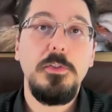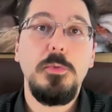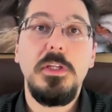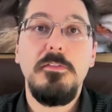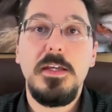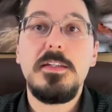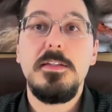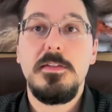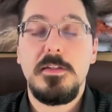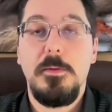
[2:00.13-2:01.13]
you invest
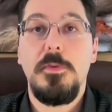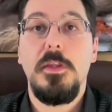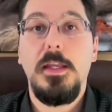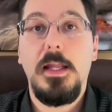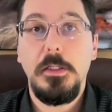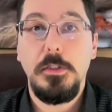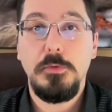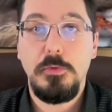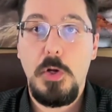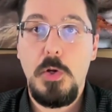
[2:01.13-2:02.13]
in something and it
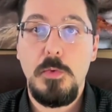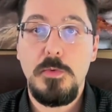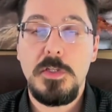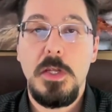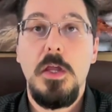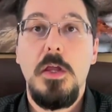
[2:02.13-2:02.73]
grows,